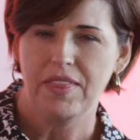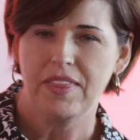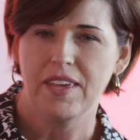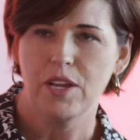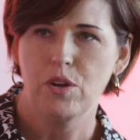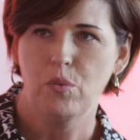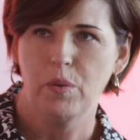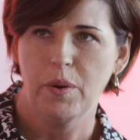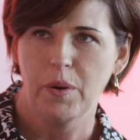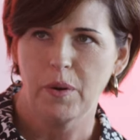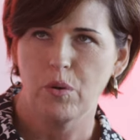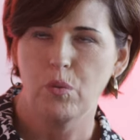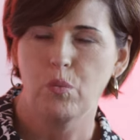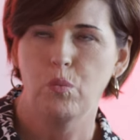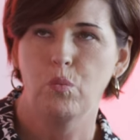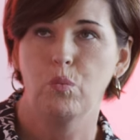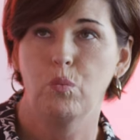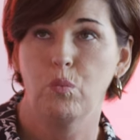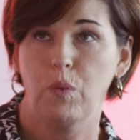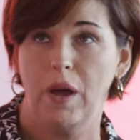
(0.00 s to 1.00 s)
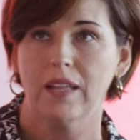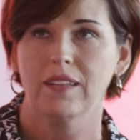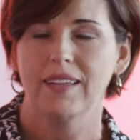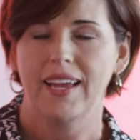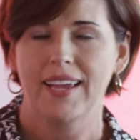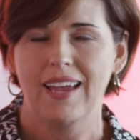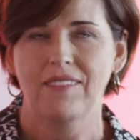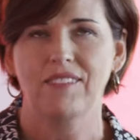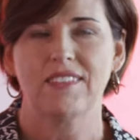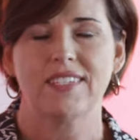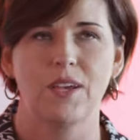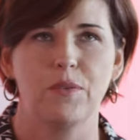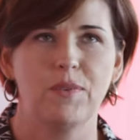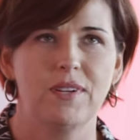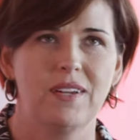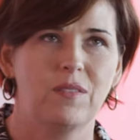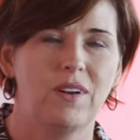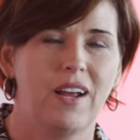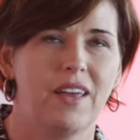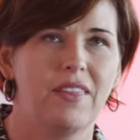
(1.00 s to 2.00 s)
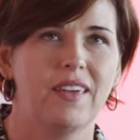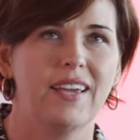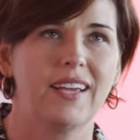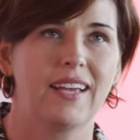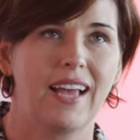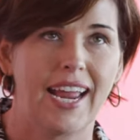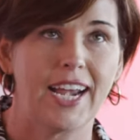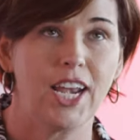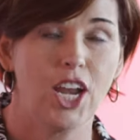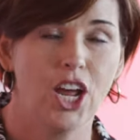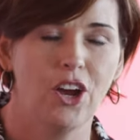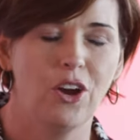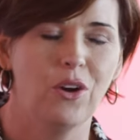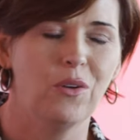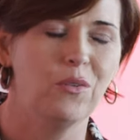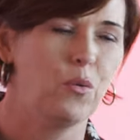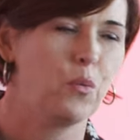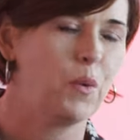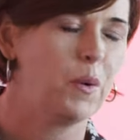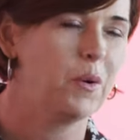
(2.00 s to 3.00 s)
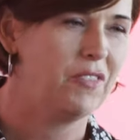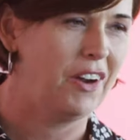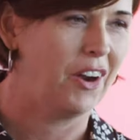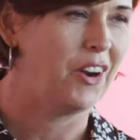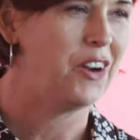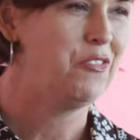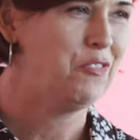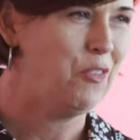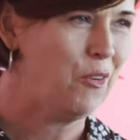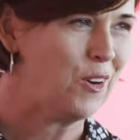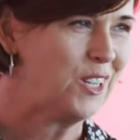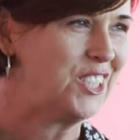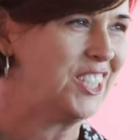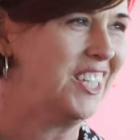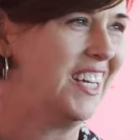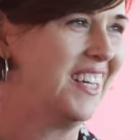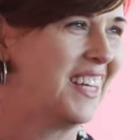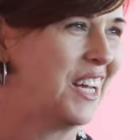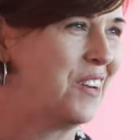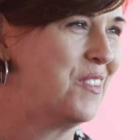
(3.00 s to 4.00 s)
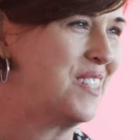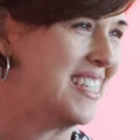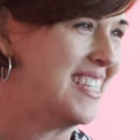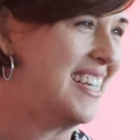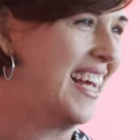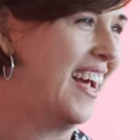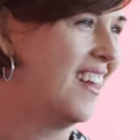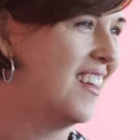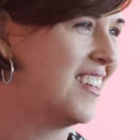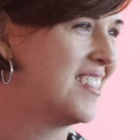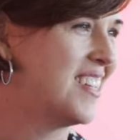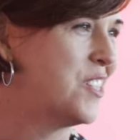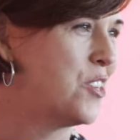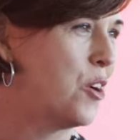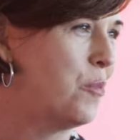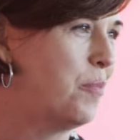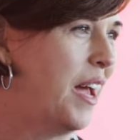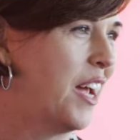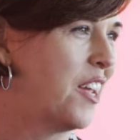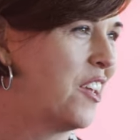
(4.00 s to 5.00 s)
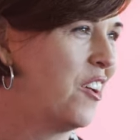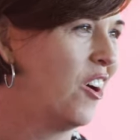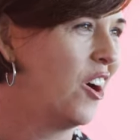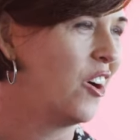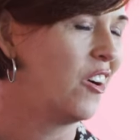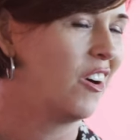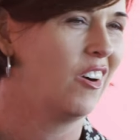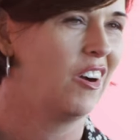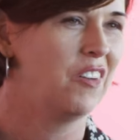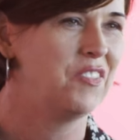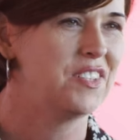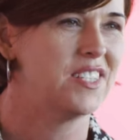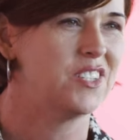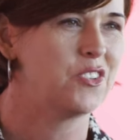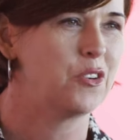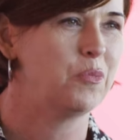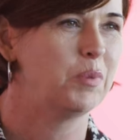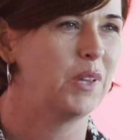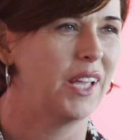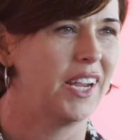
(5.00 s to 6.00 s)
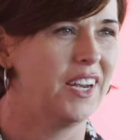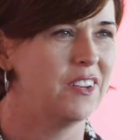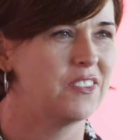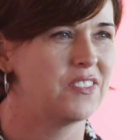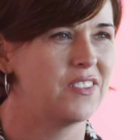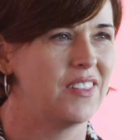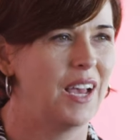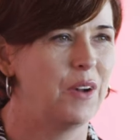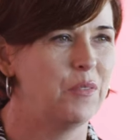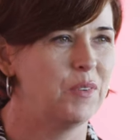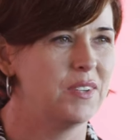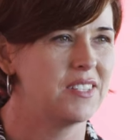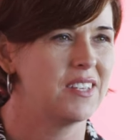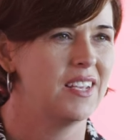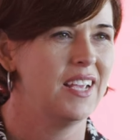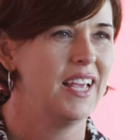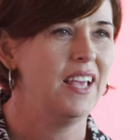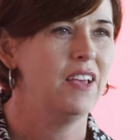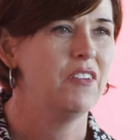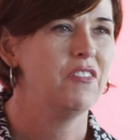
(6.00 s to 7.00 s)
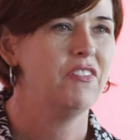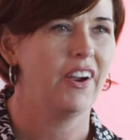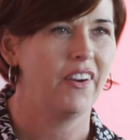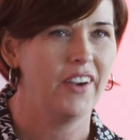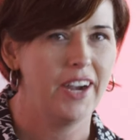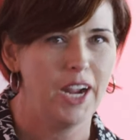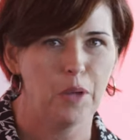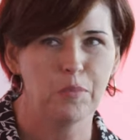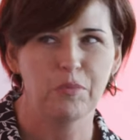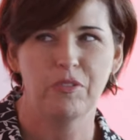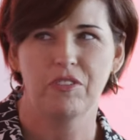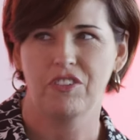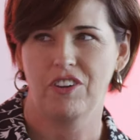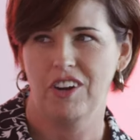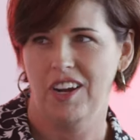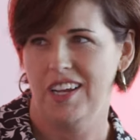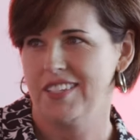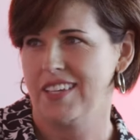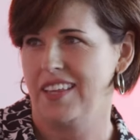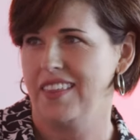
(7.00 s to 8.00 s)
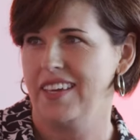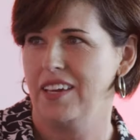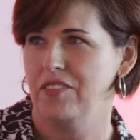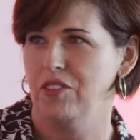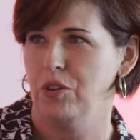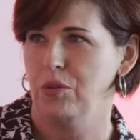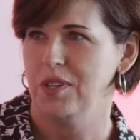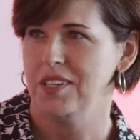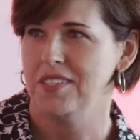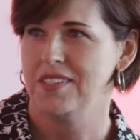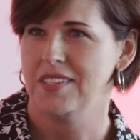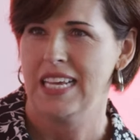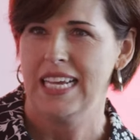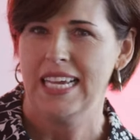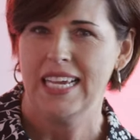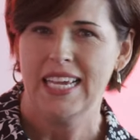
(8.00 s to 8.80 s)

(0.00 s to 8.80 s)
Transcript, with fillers: I think we were. Well, I have to say, we, I think I know we were very fortunate that it was in Dallas. That's our backyard. Our offices are in Plano, so that was very helpful for us. I think if it was